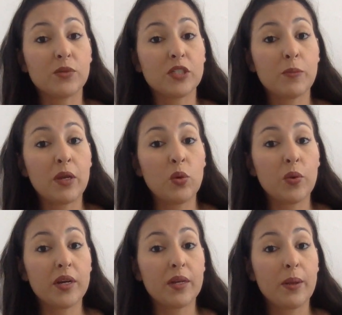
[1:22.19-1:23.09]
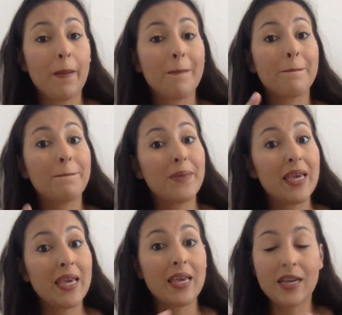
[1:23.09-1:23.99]
What's my new word?
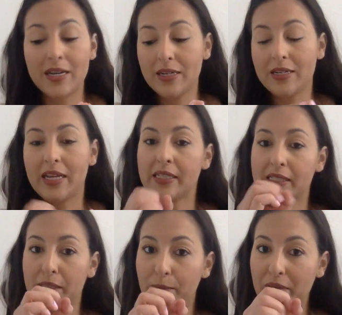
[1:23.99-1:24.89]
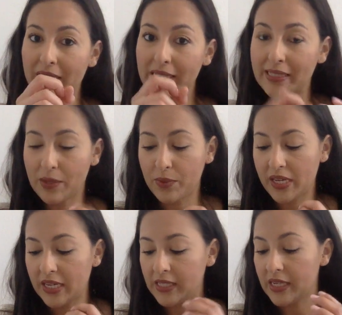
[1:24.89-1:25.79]
Pea. Good. As in the peas that we
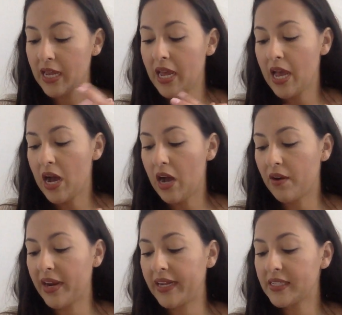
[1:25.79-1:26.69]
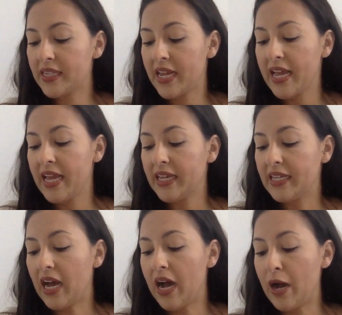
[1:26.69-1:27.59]
eat. All right.
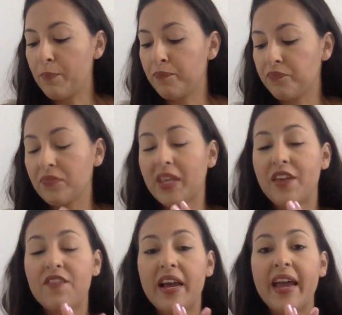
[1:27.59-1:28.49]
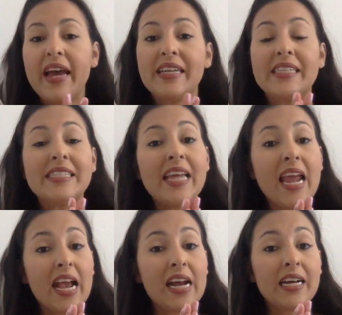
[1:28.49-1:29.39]
If I had
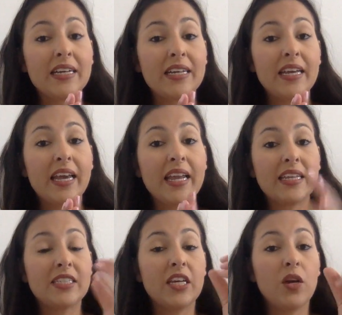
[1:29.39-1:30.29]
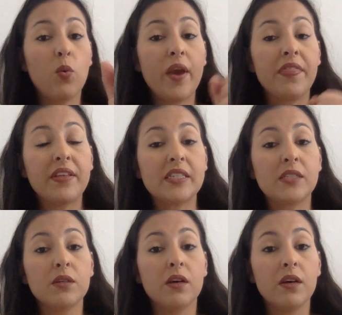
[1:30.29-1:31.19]
ding and I take away the
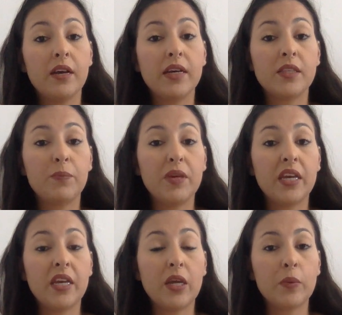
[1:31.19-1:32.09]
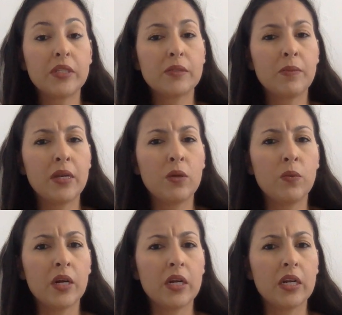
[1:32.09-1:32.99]
d at the beginning, what's my new
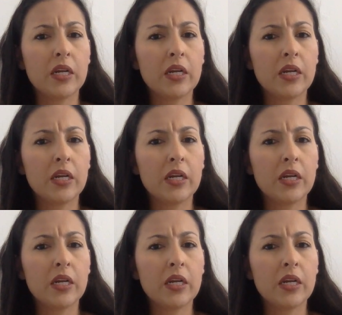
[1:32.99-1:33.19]
word?